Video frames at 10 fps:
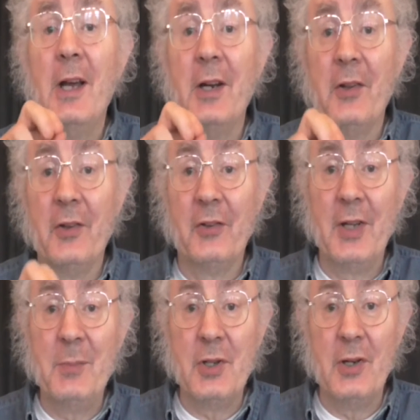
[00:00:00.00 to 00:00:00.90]
and at the
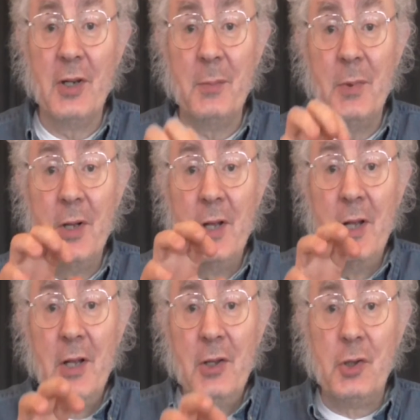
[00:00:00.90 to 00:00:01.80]
same time
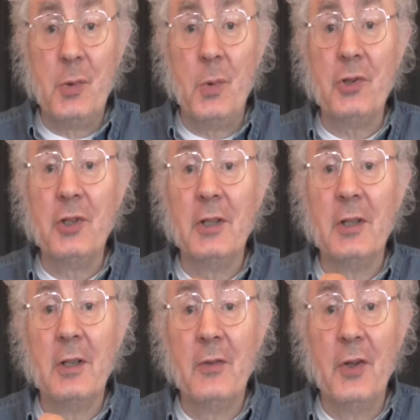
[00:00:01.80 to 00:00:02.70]
squashing
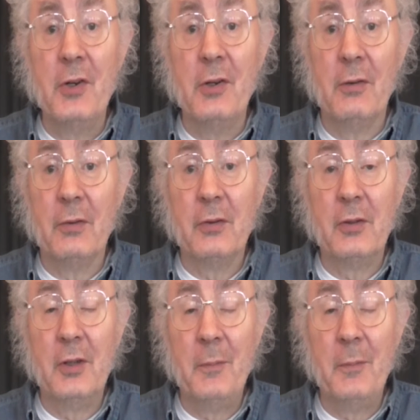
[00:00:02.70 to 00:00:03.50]
the nerves.